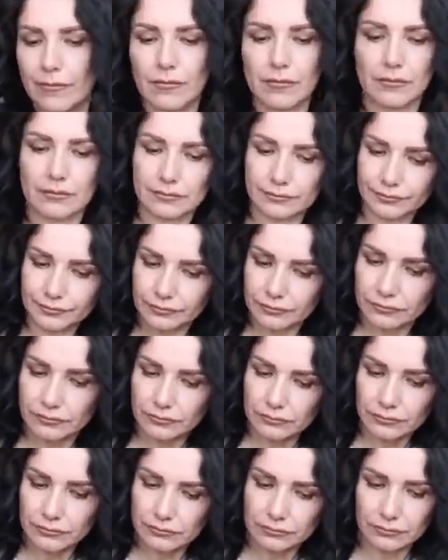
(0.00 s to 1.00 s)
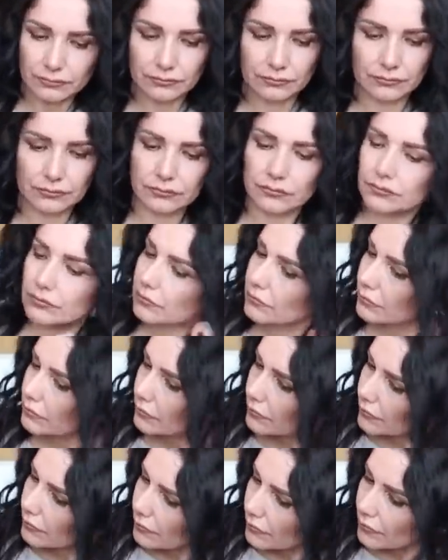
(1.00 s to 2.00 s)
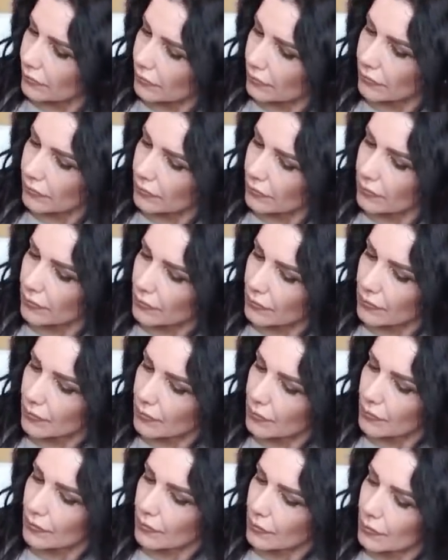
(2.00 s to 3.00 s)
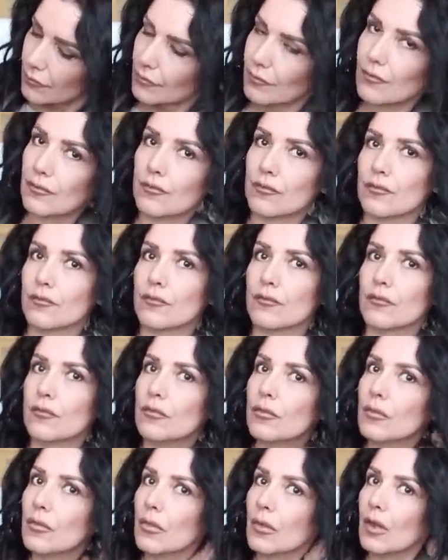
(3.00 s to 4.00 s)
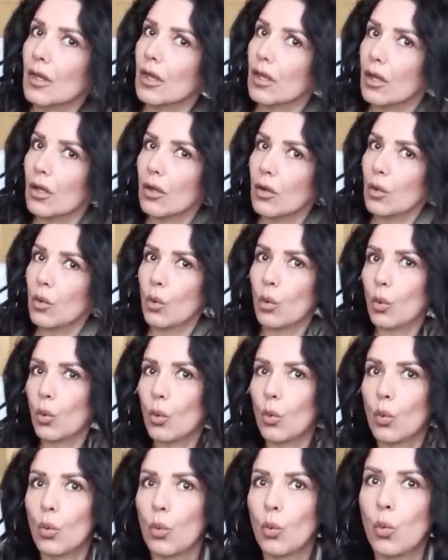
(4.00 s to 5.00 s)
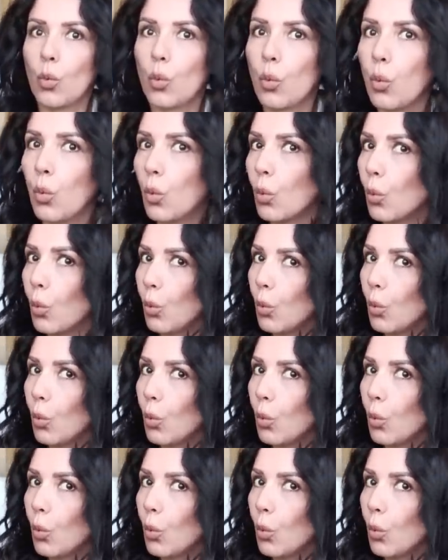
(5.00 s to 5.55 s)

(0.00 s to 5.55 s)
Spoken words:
[no speech]